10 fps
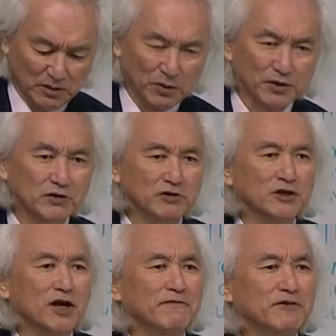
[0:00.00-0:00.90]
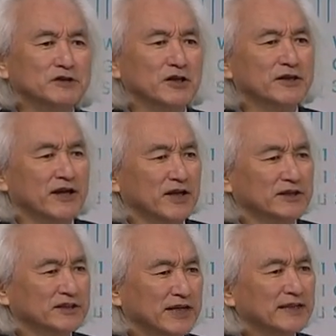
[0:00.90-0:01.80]
will use artificial
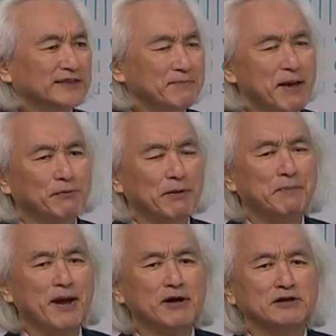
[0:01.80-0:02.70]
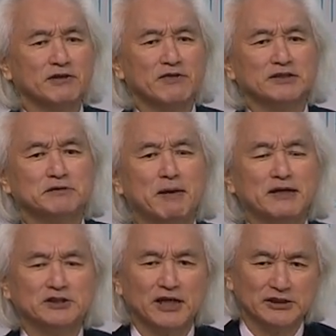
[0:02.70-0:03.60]
intelligence as they make repairs on the
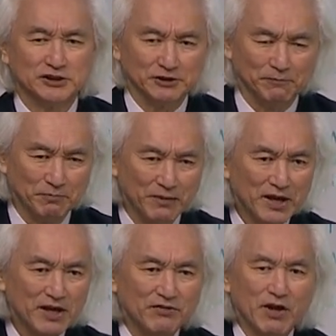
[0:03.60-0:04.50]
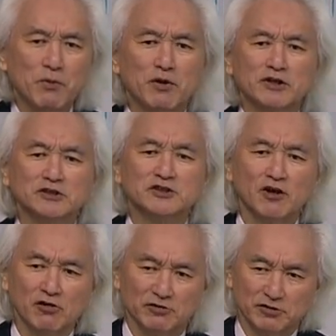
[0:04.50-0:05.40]
space station. They will
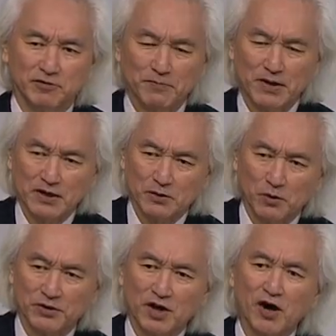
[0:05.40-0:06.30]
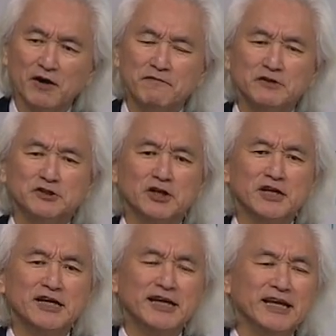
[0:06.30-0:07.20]
consult with an
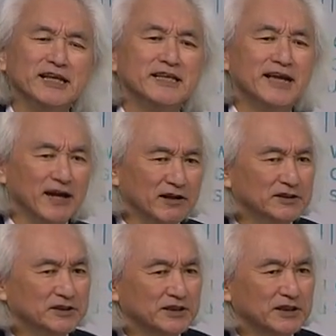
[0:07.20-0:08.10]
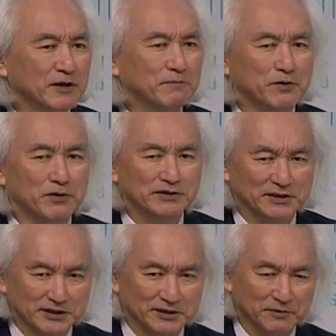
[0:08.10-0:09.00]
artificially intelligent computer
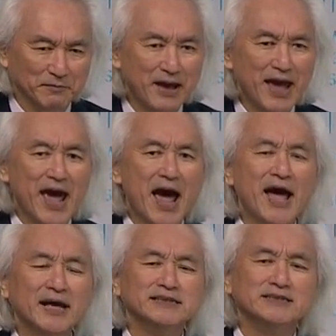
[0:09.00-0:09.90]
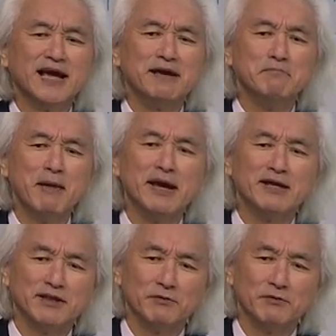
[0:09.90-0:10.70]
system as they make